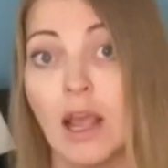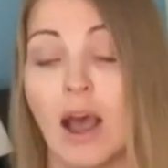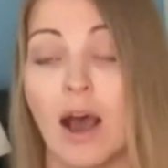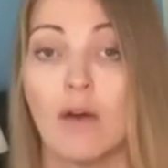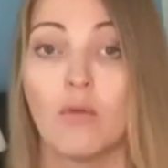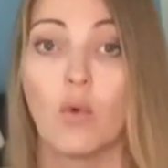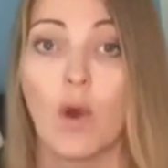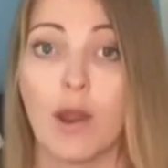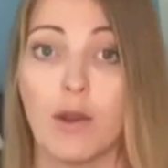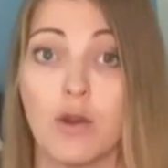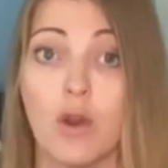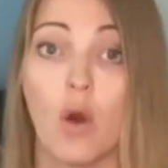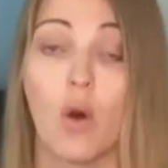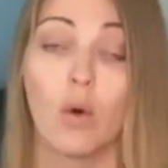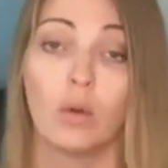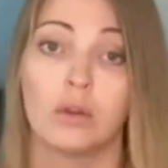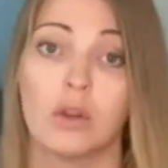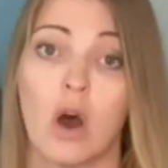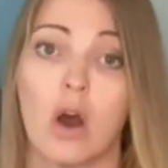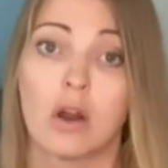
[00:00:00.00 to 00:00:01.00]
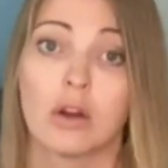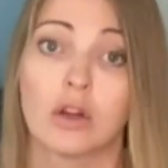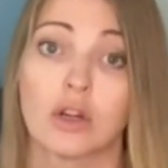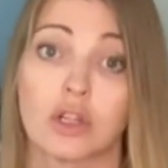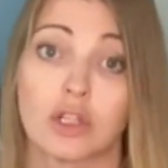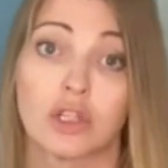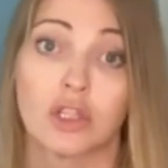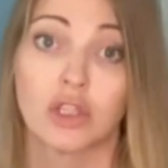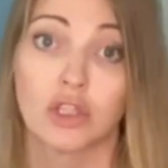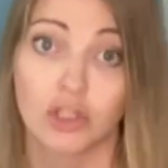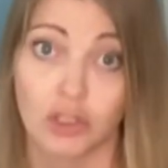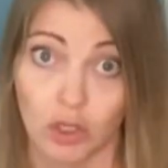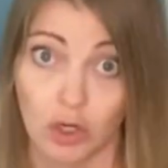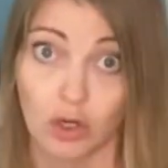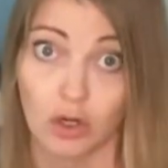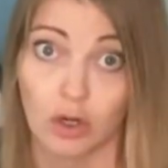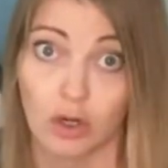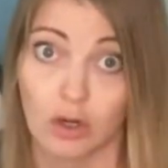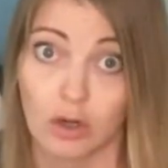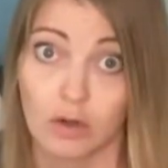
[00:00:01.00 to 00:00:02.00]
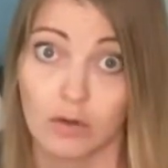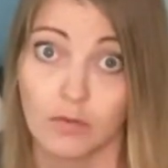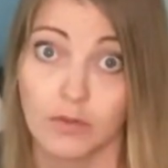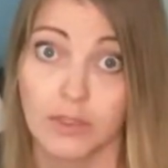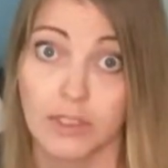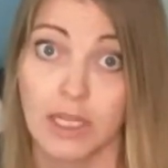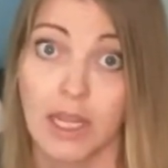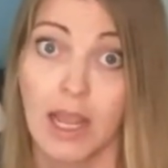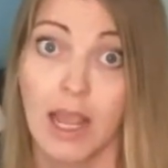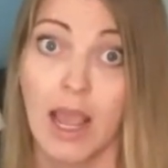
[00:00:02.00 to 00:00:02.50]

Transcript: of what no longer serves,